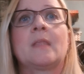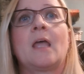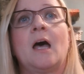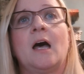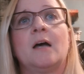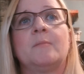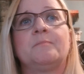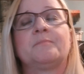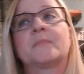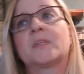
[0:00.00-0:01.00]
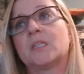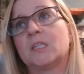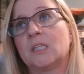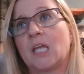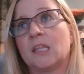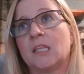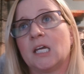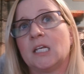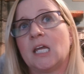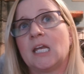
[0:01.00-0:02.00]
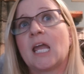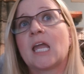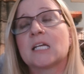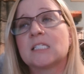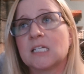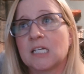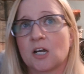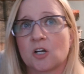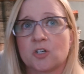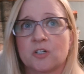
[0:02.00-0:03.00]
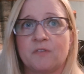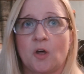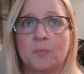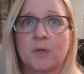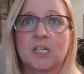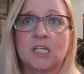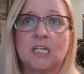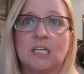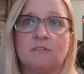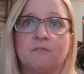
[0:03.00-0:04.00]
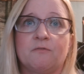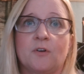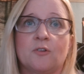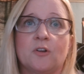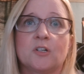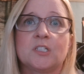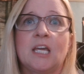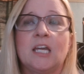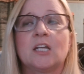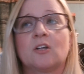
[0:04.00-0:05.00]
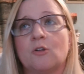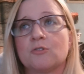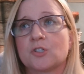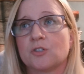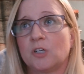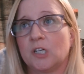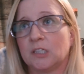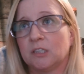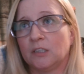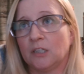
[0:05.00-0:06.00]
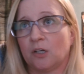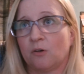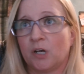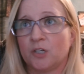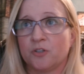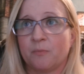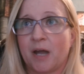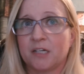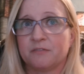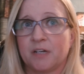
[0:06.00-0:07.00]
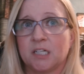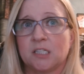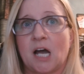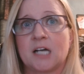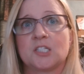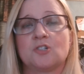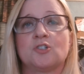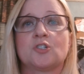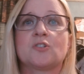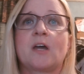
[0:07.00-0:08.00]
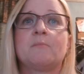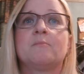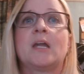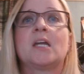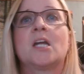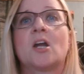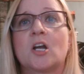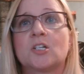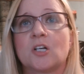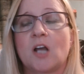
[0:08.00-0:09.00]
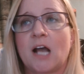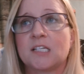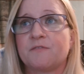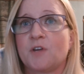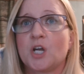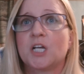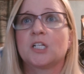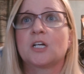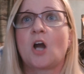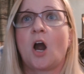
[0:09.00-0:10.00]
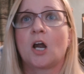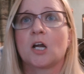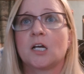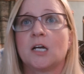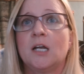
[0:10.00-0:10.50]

And then enhancing character development even further, taking a closer look, under the magnifying glass to ensure that main character has a very clear arc.